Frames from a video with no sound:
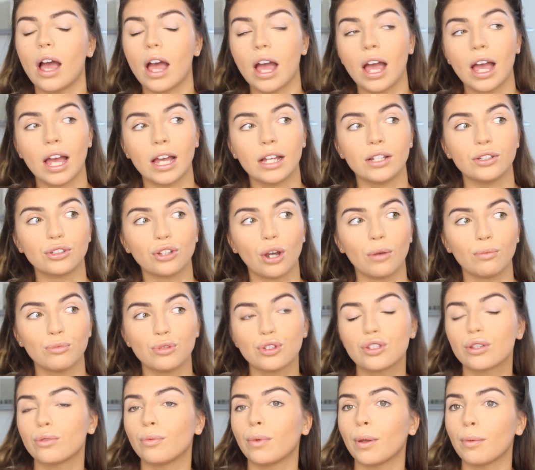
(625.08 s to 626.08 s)
and I'm
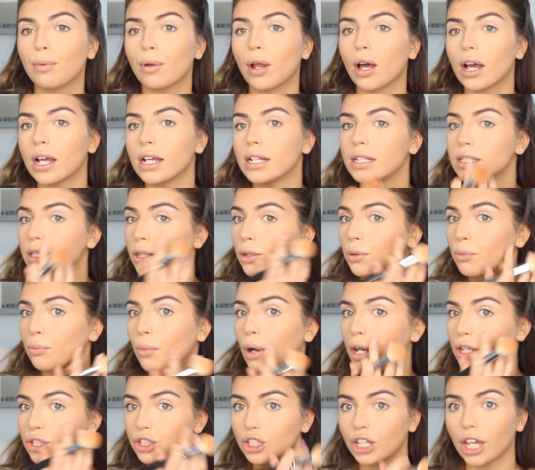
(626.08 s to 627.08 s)
just going to be applying it to
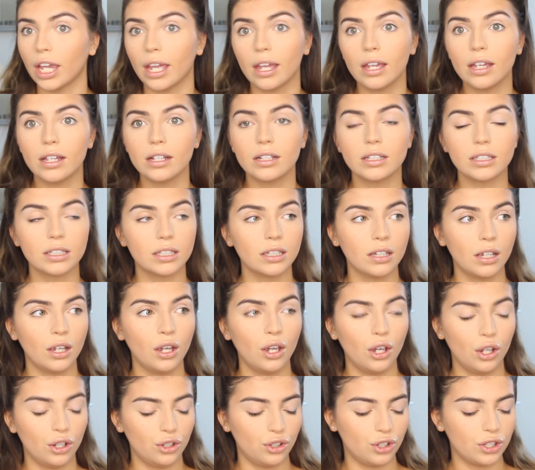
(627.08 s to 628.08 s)
my cheeks,
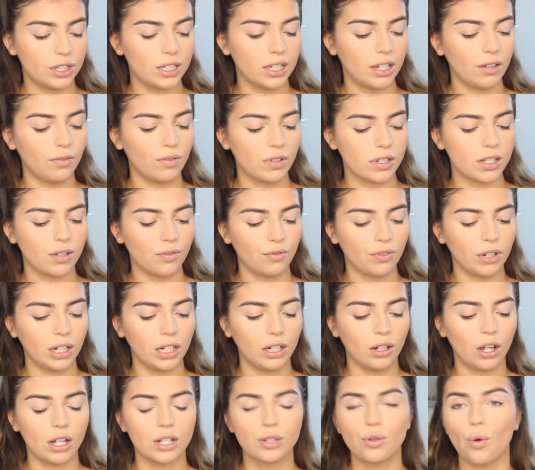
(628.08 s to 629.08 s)
just to give us a
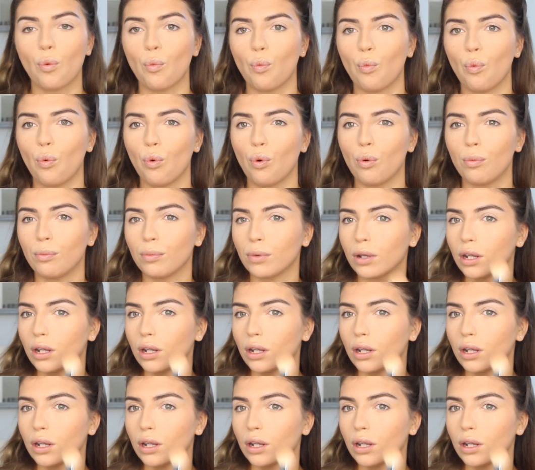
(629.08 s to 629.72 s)
really nice warm